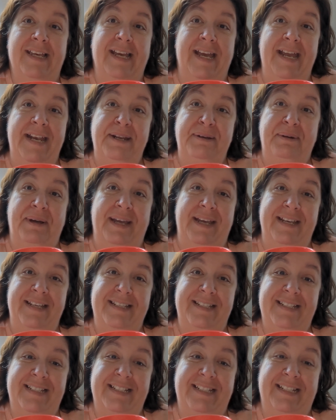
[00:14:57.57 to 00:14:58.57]

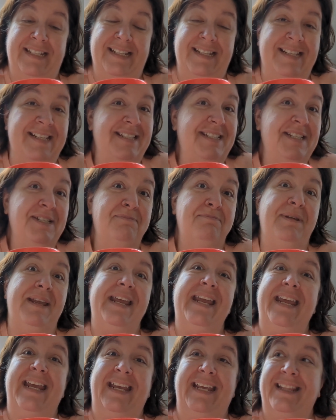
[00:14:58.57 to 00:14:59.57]
anyways, This is
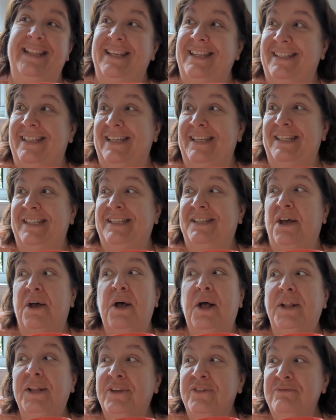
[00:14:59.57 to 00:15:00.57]
me. This is
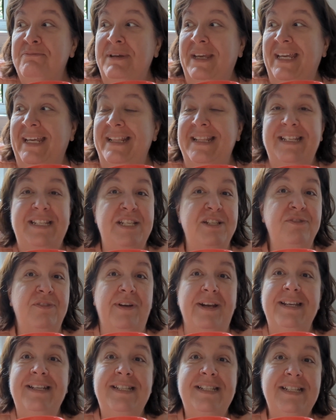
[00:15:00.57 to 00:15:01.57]
all of me. This is
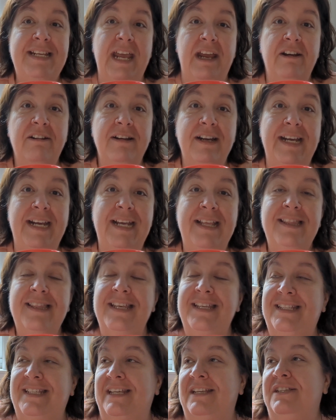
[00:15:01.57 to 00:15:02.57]
very scary.
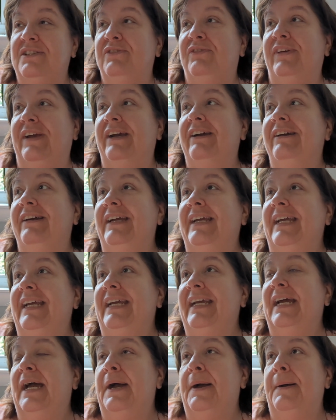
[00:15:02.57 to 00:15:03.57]
This is
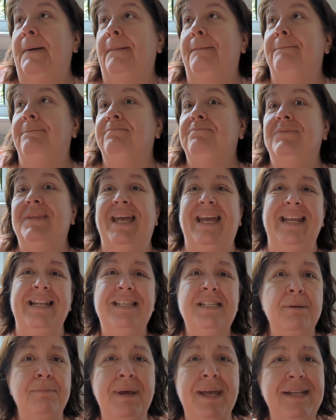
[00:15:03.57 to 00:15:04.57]
very
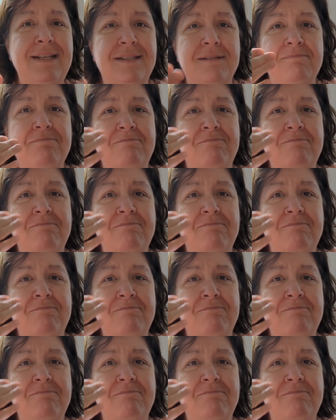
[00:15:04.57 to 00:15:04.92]
intimate,